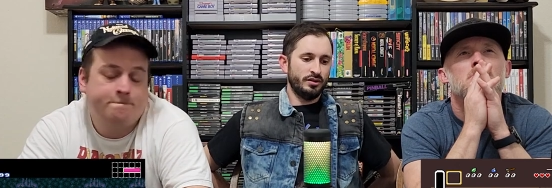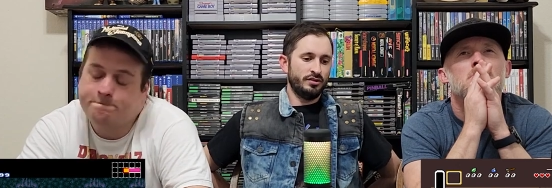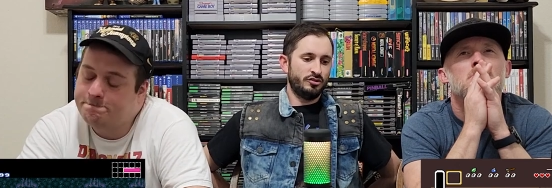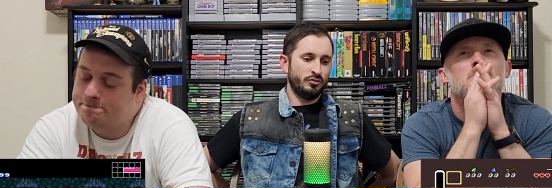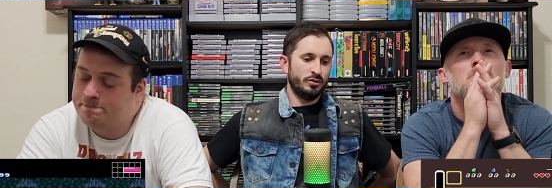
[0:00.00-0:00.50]
Speaker 1: me.
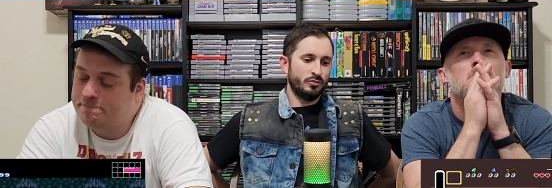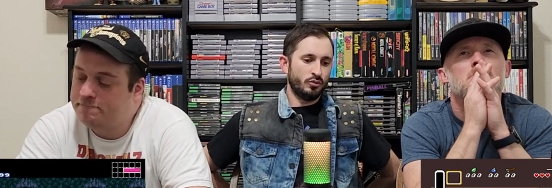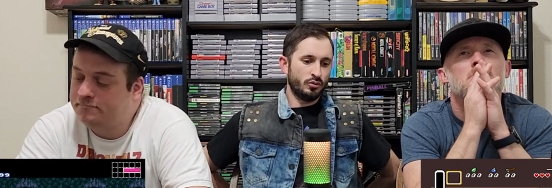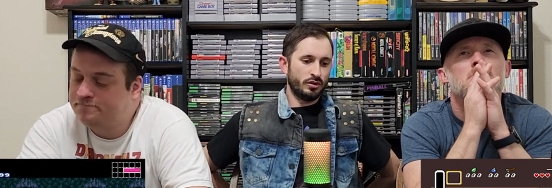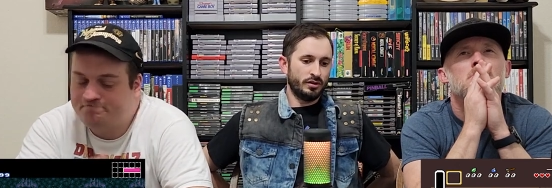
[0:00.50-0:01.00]
is doing
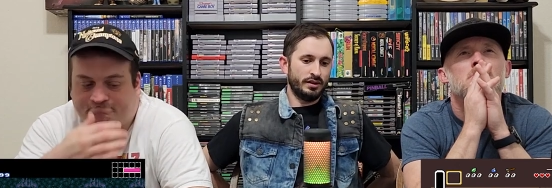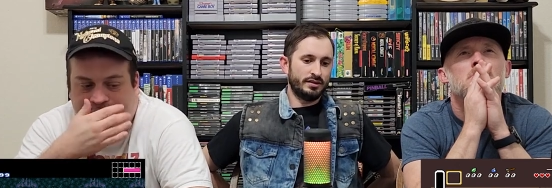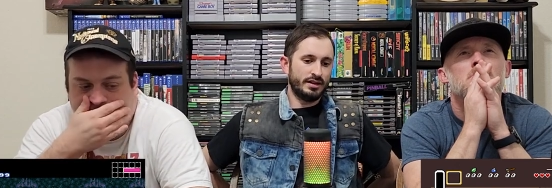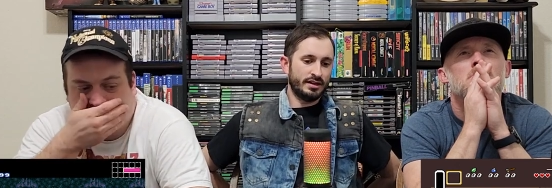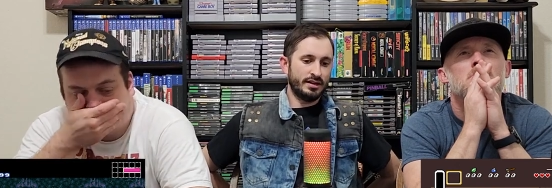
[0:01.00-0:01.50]
more like
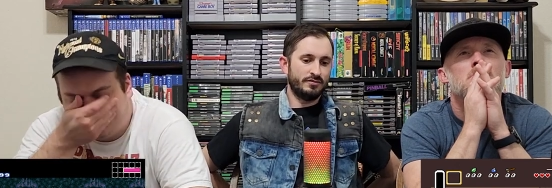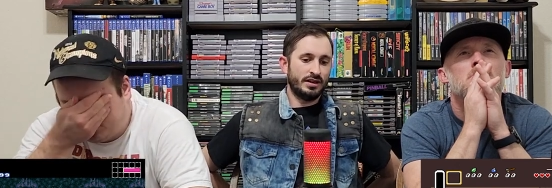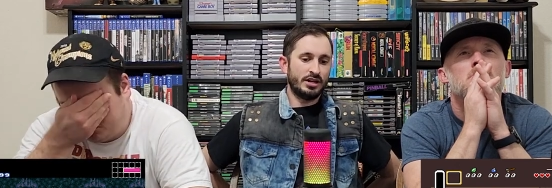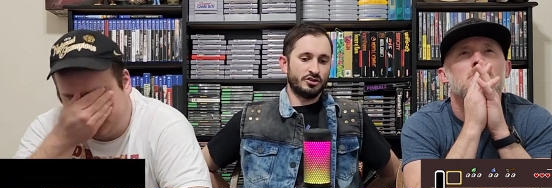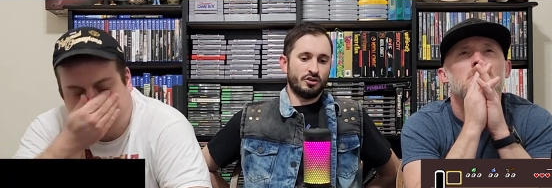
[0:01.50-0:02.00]
taking
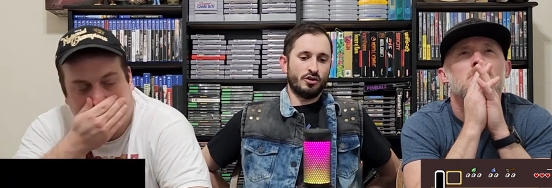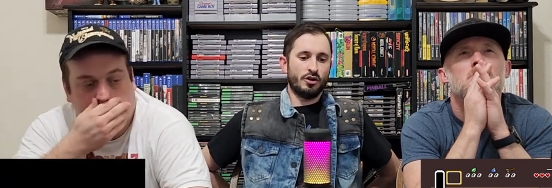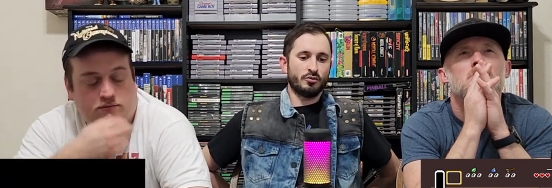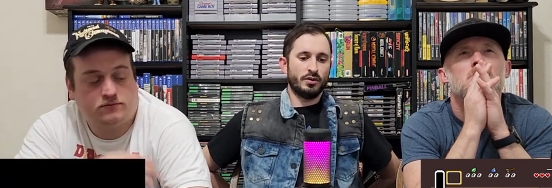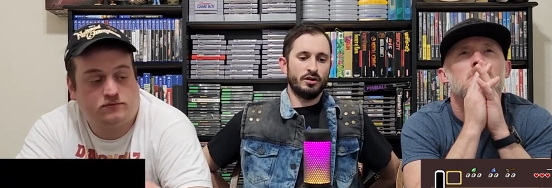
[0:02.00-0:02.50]
advantage of the
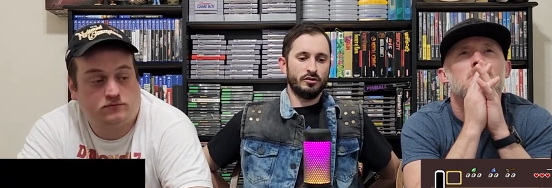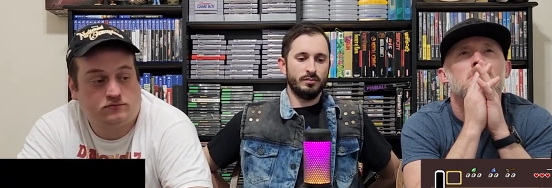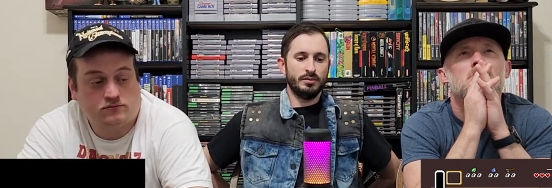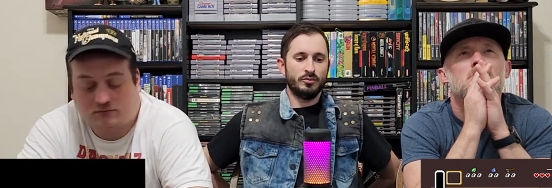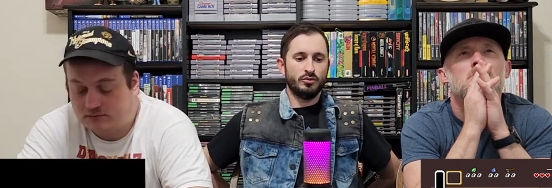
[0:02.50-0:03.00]
hardware a little
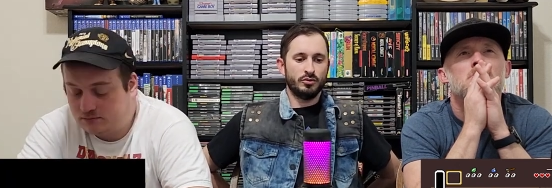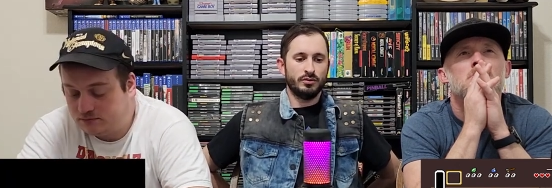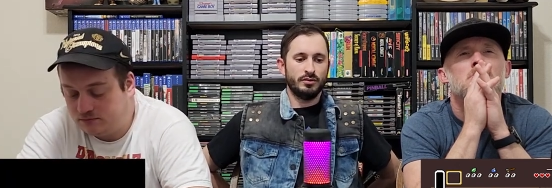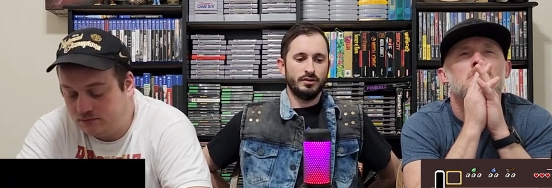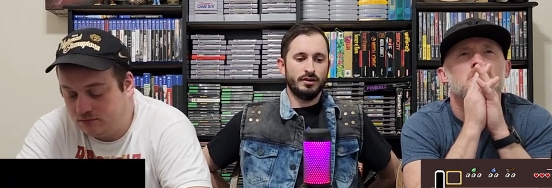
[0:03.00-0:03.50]
bit more.
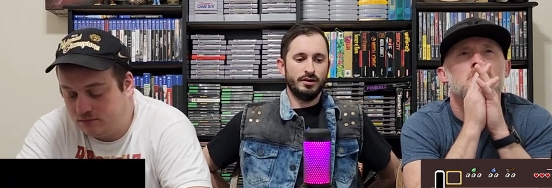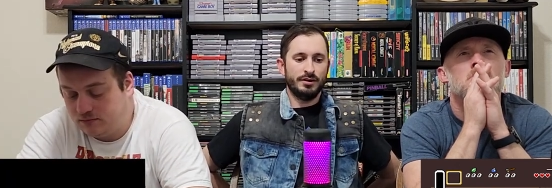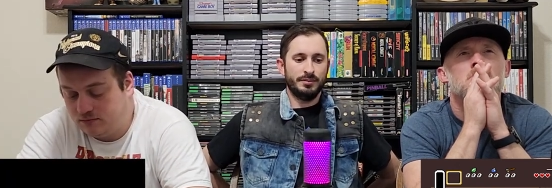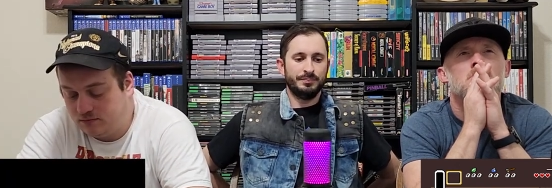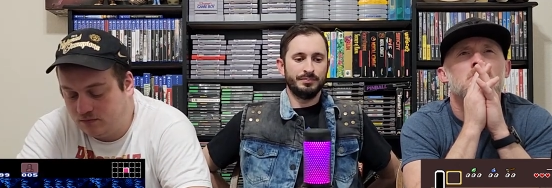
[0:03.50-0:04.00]

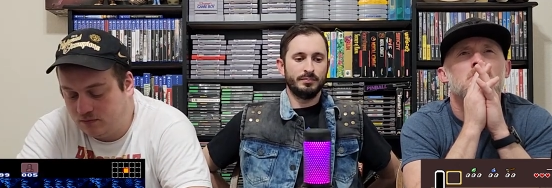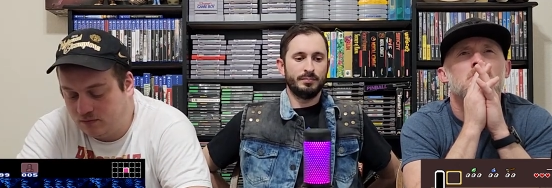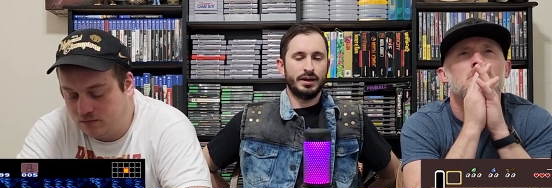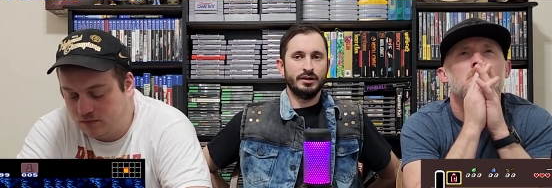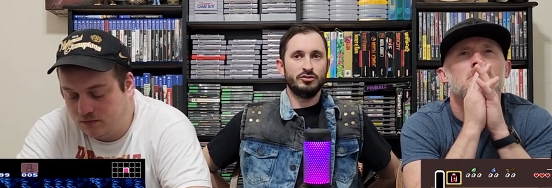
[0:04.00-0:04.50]
Um, mm.
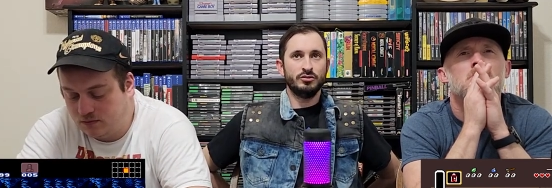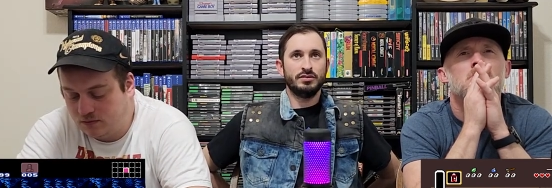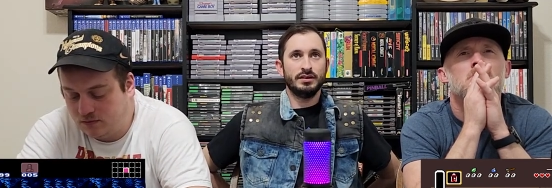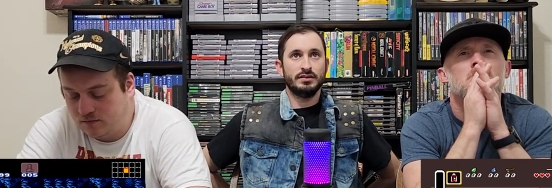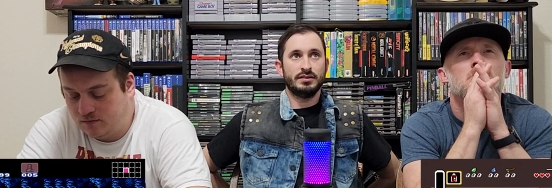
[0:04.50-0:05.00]
But I do
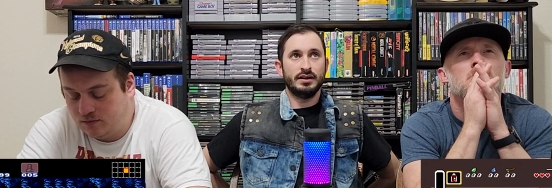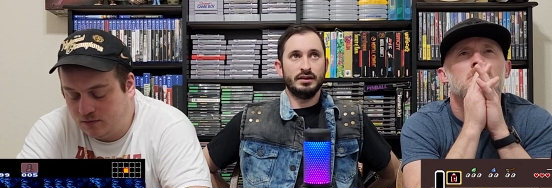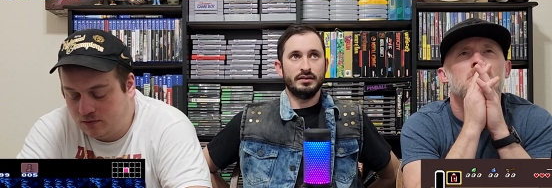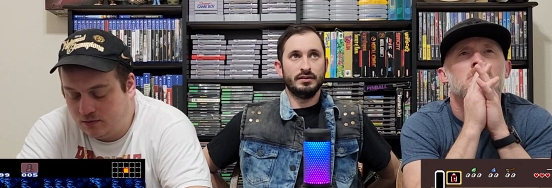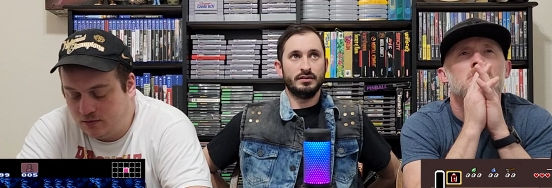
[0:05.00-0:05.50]
think
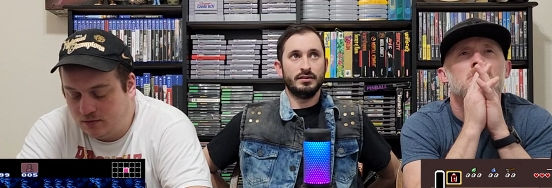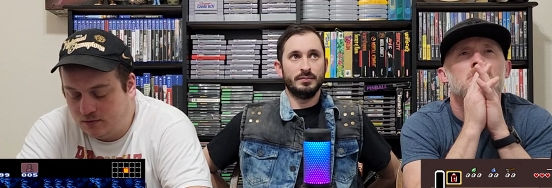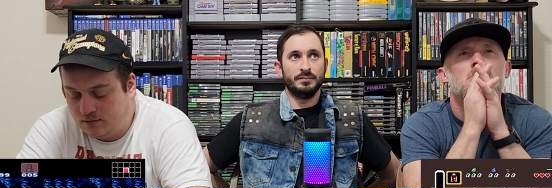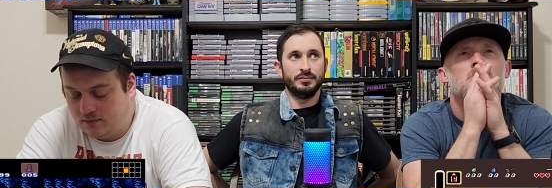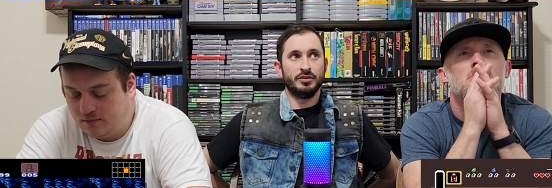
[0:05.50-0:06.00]
that
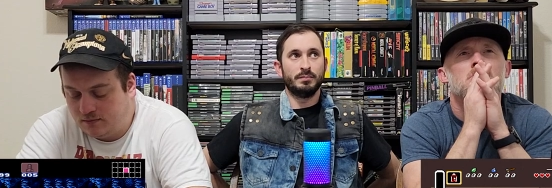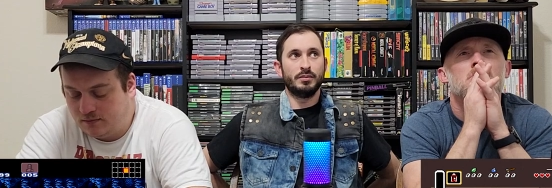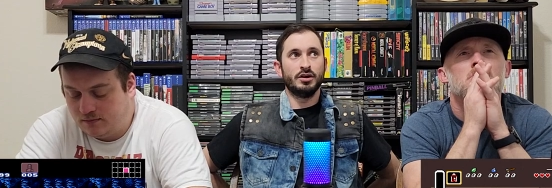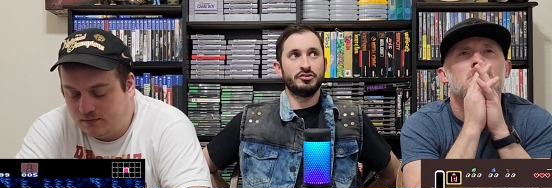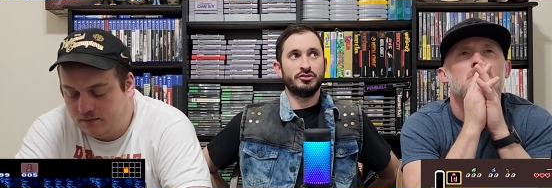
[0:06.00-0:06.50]
um, the
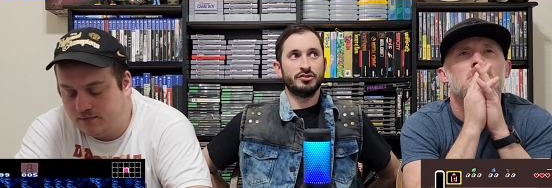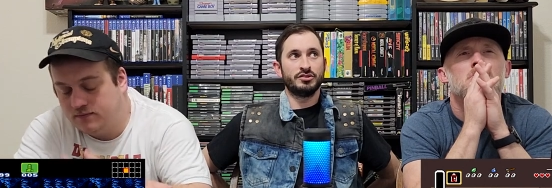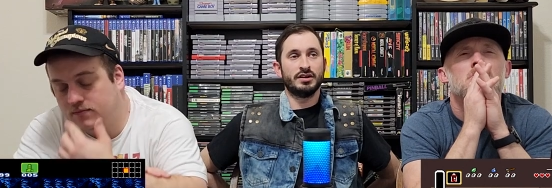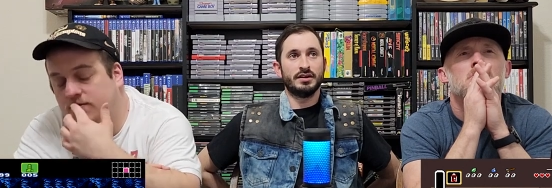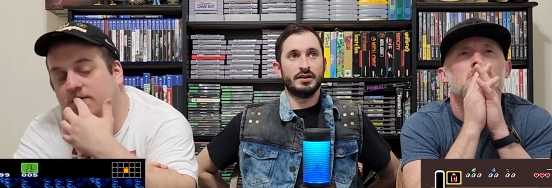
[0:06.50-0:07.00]
monster
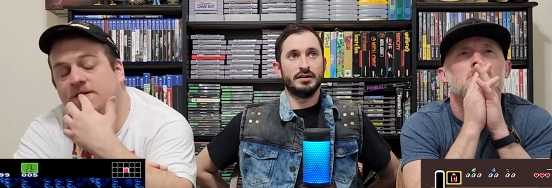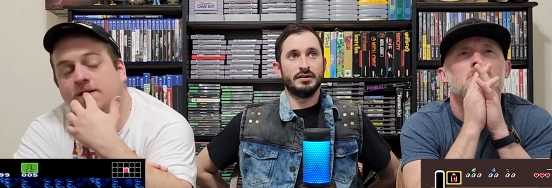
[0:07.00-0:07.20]
design